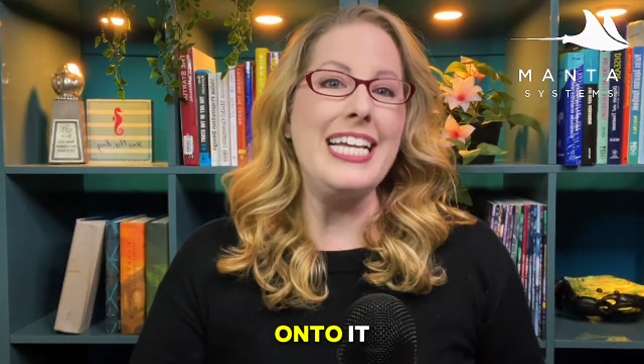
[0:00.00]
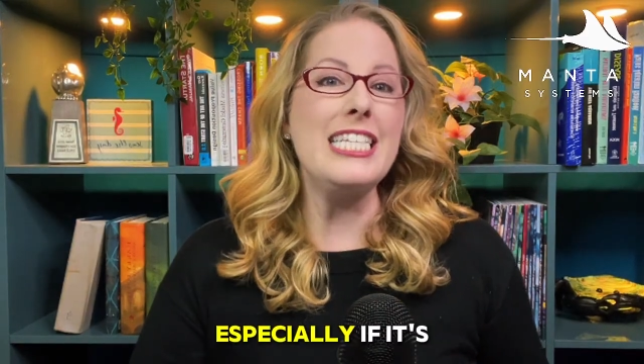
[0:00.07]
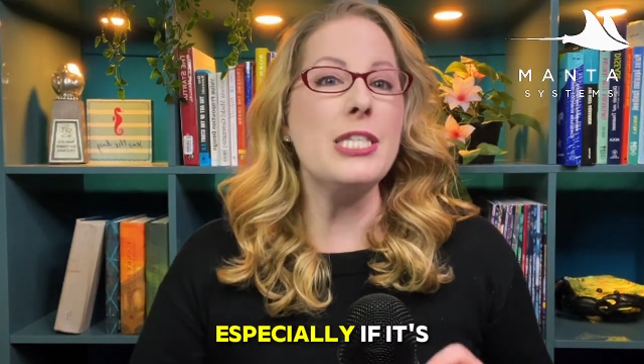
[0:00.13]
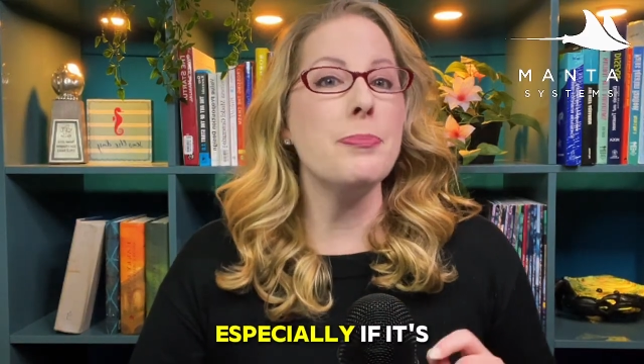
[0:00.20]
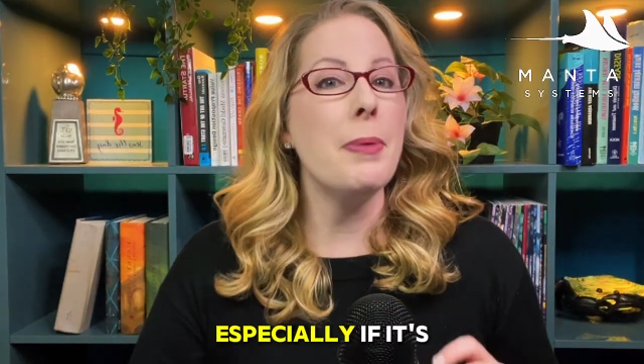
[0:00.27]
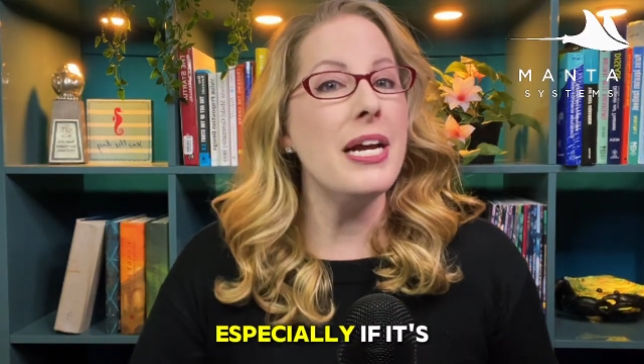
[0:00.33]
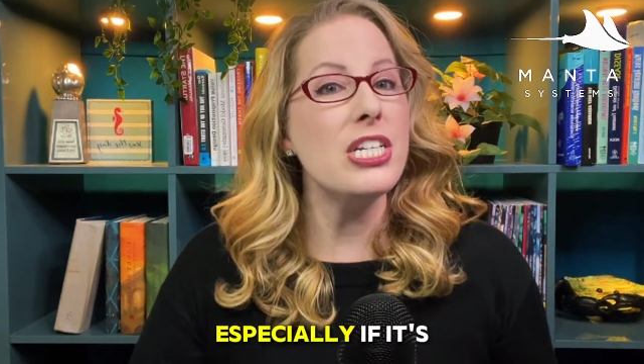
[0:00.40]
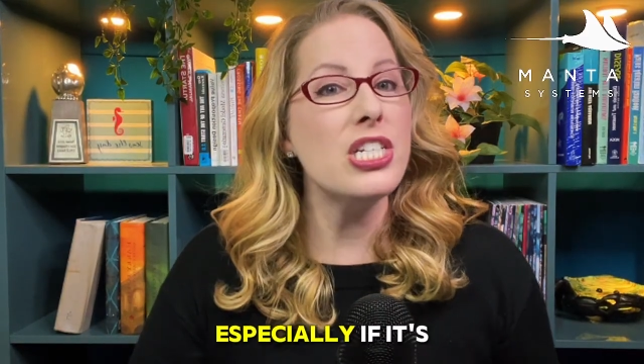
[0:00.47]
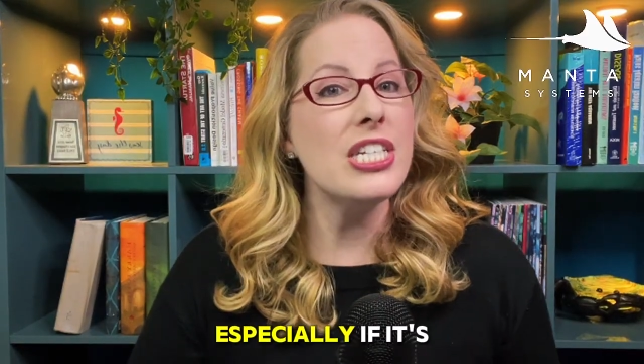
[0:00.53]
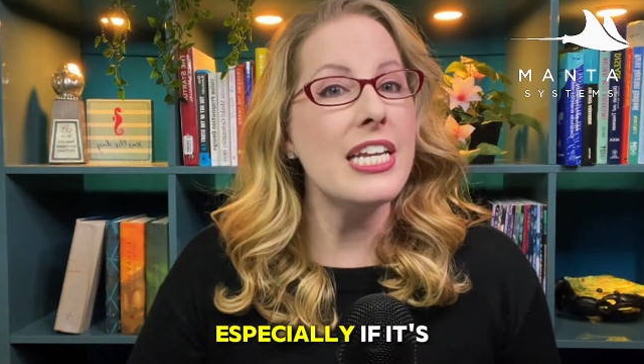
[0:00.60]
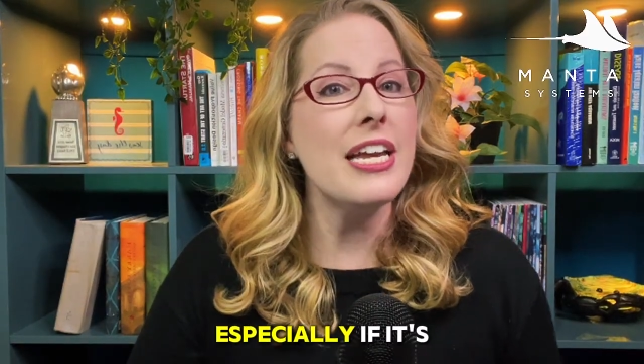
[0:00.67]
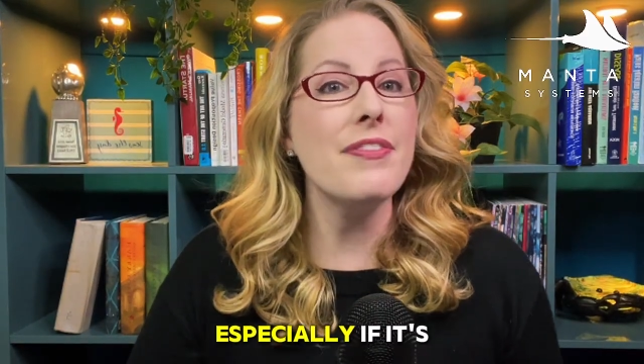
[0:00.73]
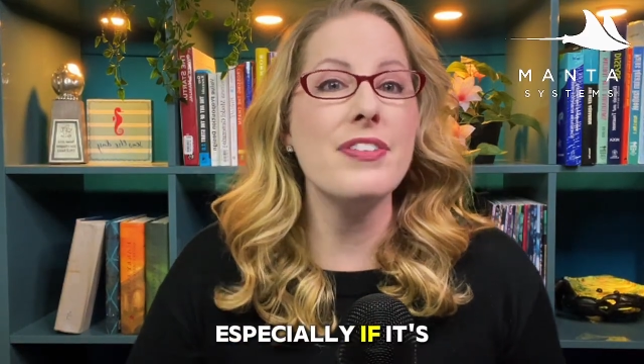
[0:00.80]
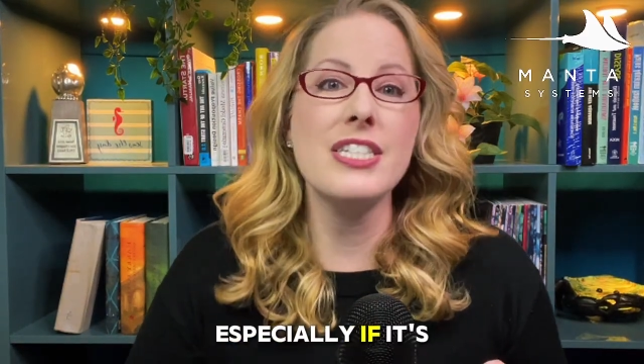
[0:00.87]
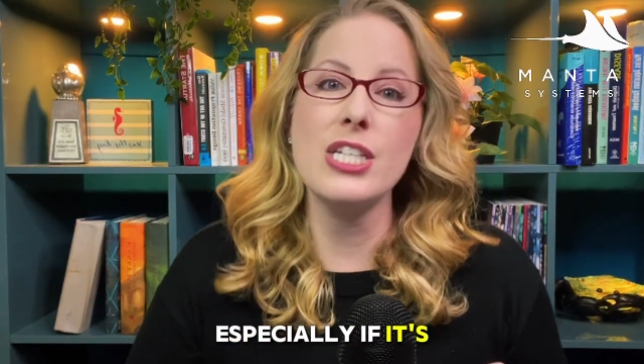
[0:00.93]

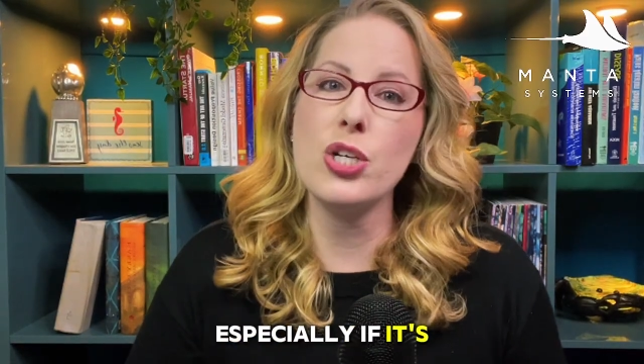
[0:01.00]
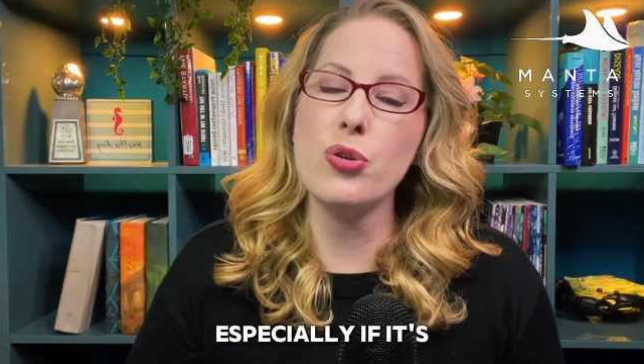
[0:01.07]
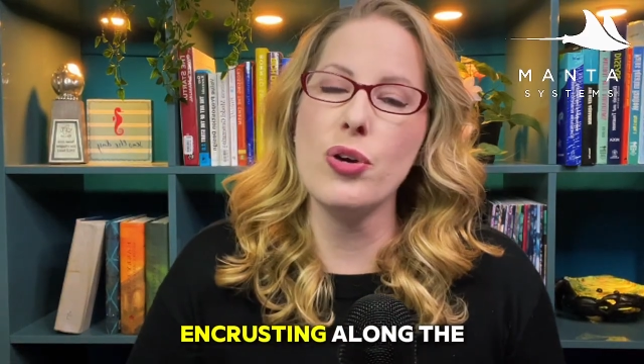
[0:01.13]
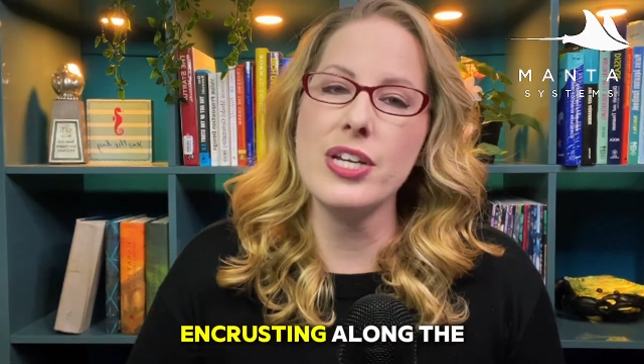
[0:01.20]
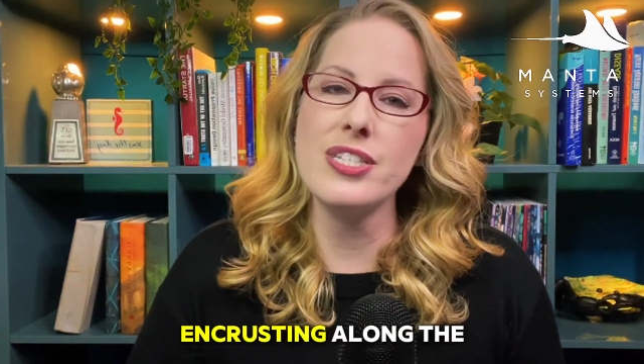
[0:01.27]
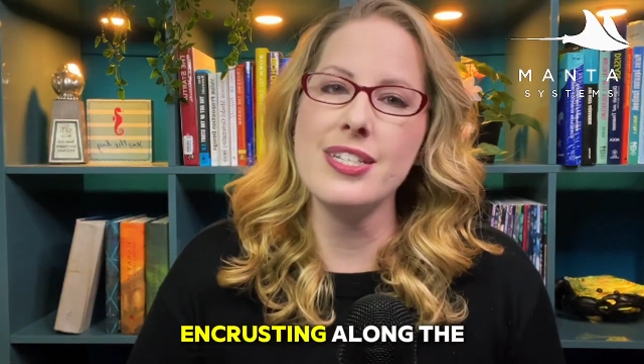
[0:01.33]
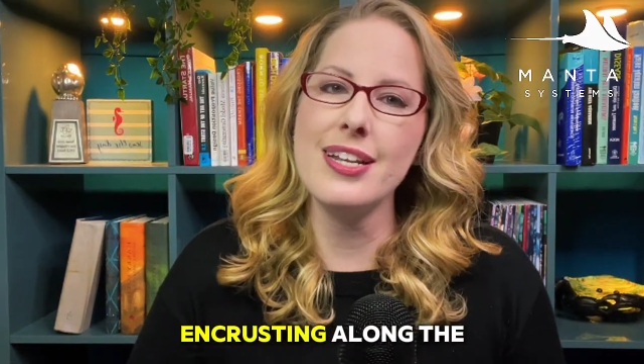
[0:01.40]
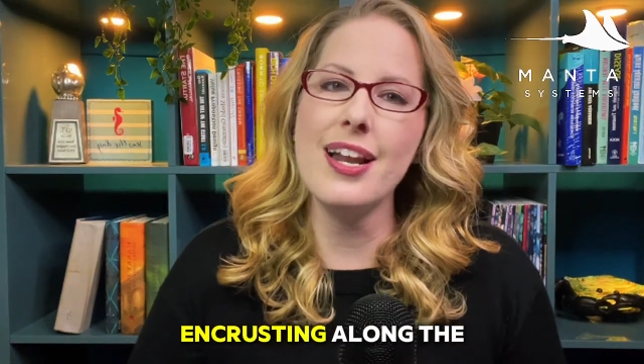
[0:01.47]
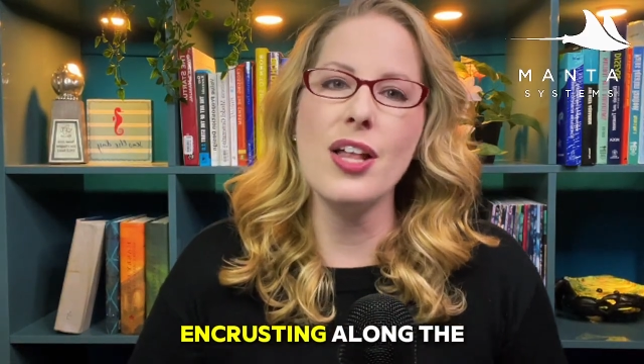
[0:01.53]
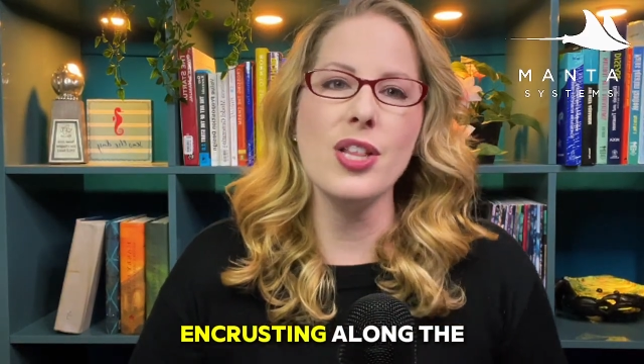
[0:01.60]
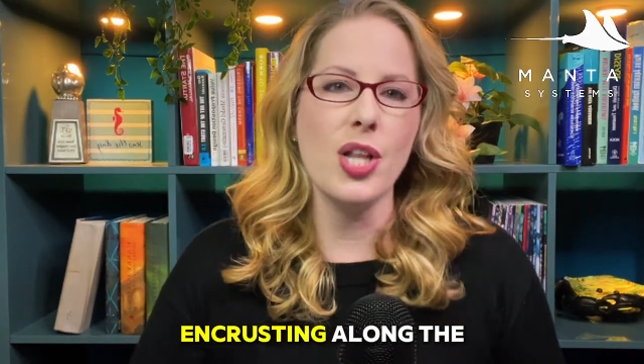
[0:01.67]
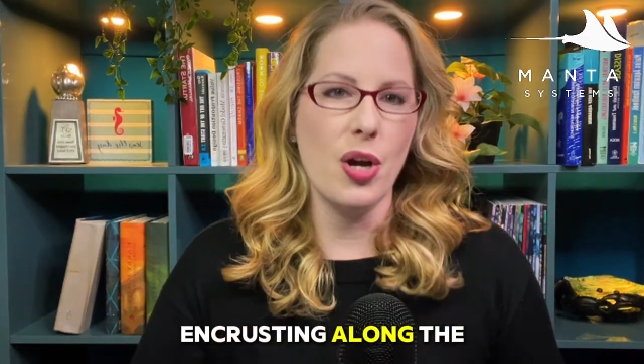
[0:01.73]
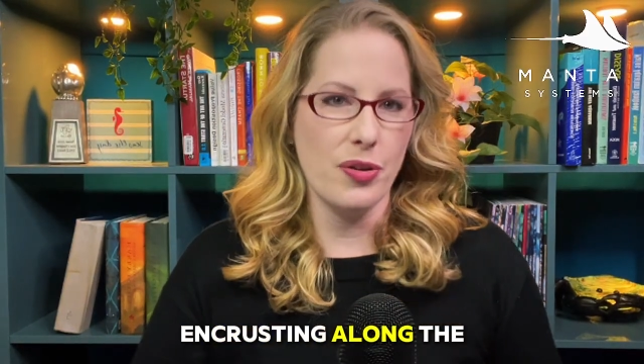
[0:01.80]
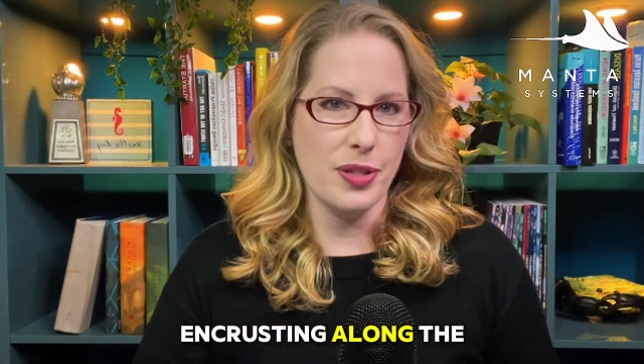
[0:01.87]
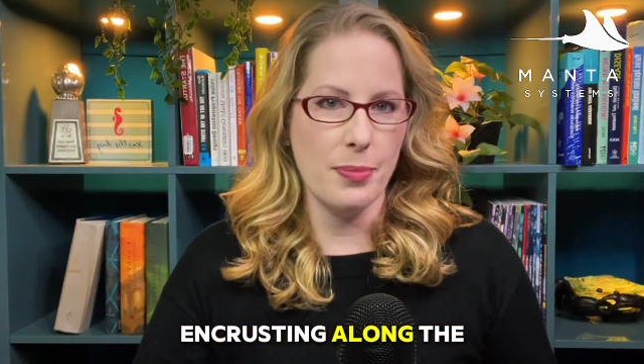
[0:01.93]
especially if it's encrusting
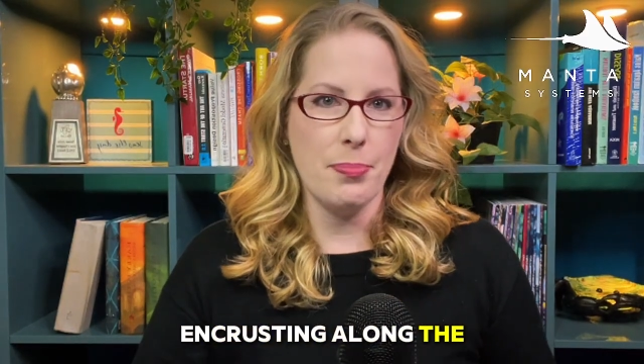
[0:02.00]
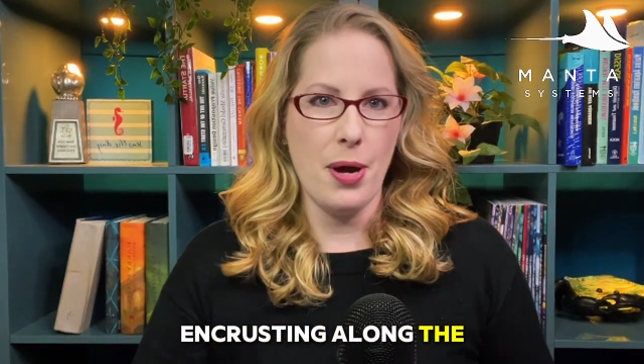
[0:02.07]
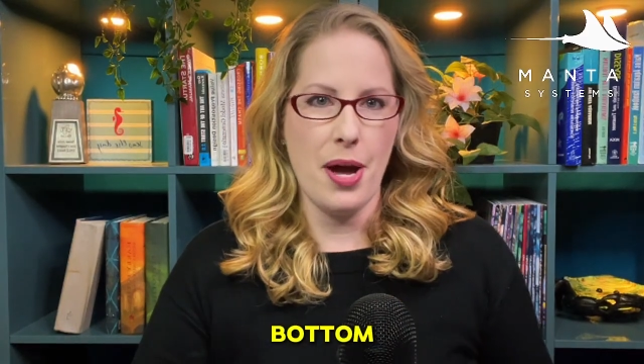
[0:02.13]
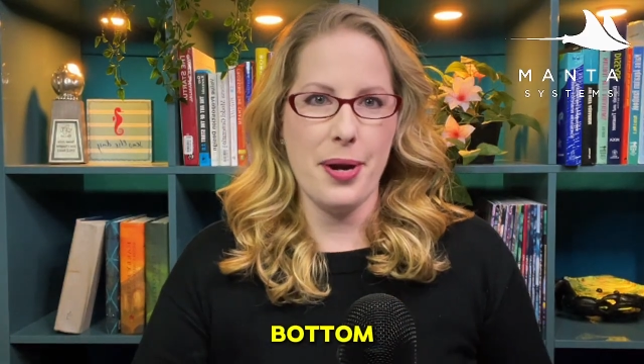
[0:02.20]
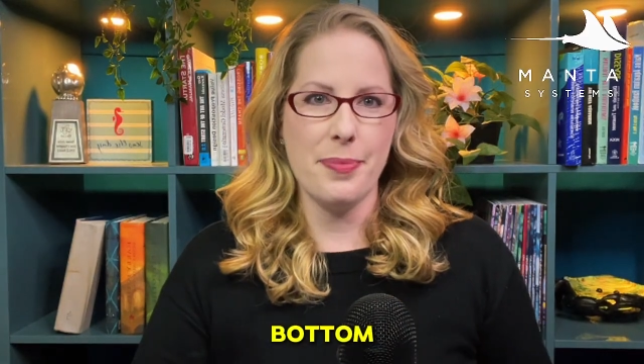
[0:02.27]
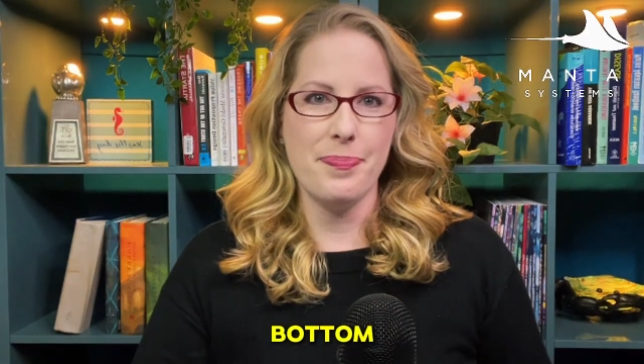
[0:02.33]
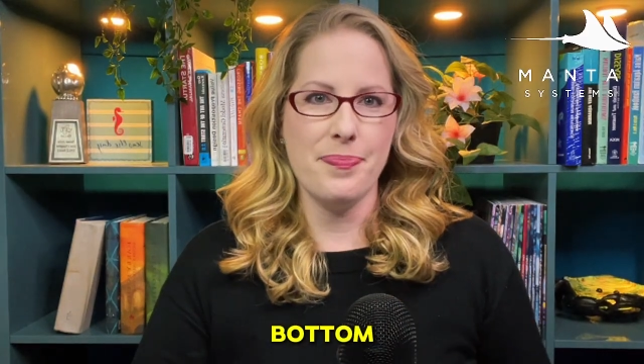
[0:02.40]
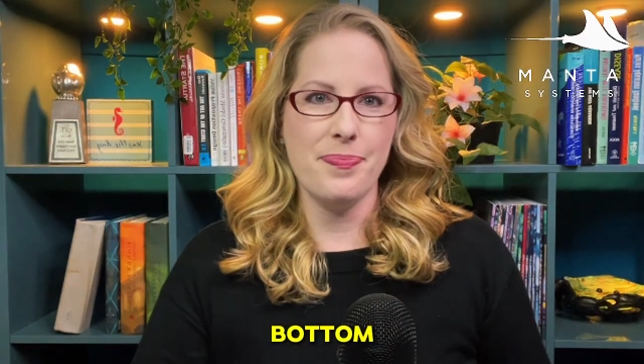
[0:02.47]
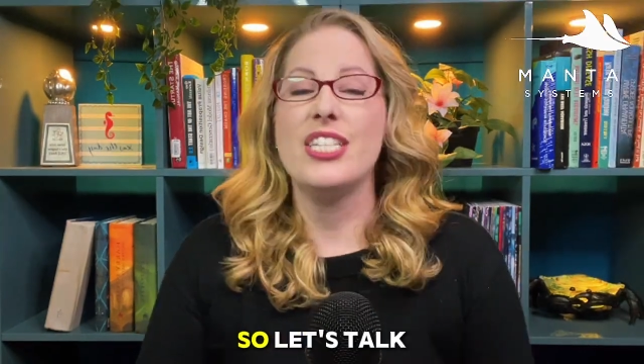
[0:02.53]
along the bottom.